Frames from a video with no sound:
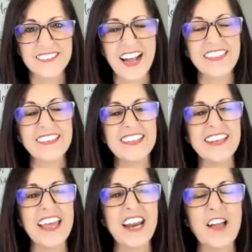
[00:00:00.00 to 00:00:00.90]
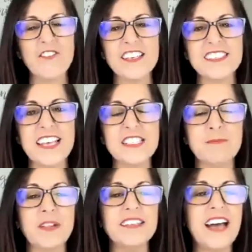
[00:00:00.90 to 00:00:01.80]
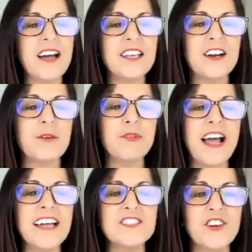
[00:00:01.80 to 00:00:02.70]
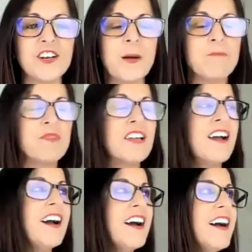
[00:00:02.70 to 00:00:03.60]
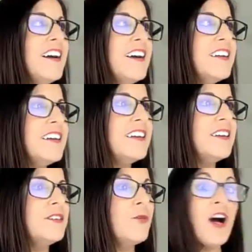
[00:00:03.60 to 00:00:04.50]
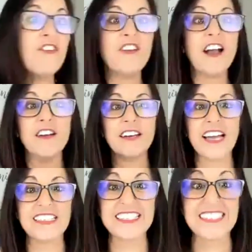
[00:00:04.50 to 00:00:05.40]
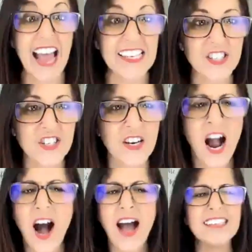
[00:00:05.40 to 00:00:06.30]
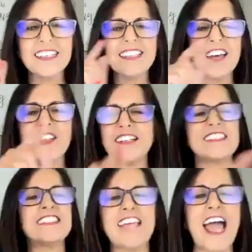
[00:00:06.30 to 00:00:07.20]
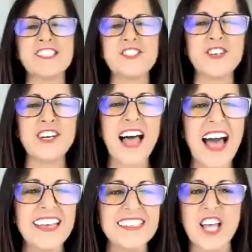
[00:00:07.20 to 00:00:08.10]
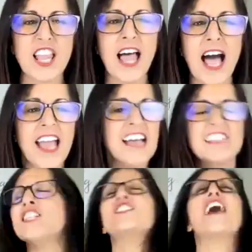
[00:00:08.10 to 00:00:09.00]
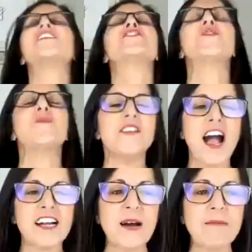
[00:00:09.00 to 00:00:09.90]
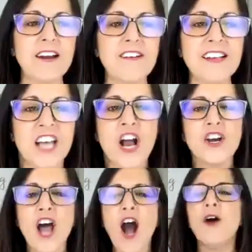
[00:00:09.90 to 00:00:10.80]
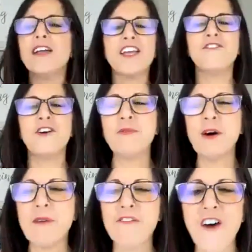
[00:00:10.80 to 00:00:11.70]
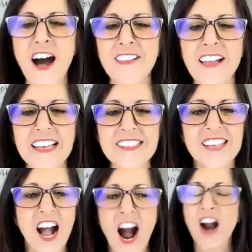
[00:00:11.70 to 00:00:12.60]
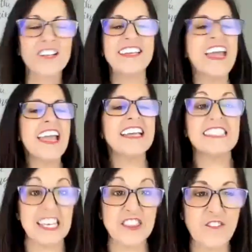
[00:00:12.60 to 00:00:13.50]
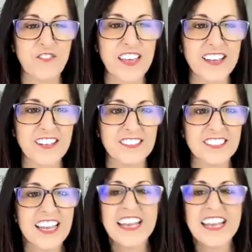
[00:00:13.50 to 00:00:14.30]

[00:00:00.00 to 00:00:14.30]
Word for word: I think the NIV says, not you know, plans for uh, welfare and not disaster. I declare that disaster lie is a lie. Disaster will not come near us. No evil will befall us. Our King is in the field.